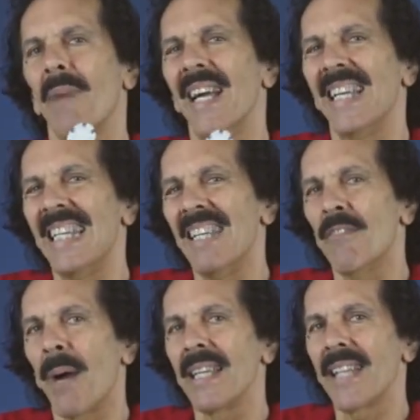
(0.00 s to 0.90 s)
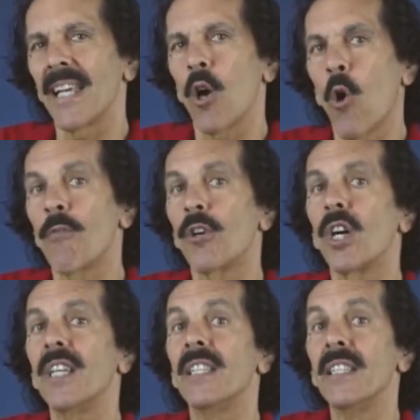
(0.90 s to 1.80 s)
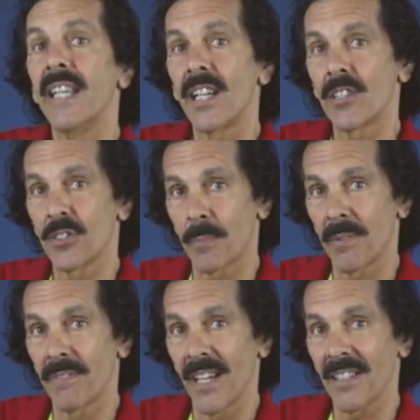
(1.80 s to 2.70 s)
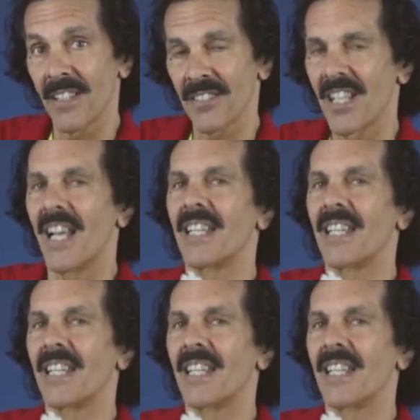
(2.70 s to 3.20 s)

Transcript: It even might take over a year to perfect this.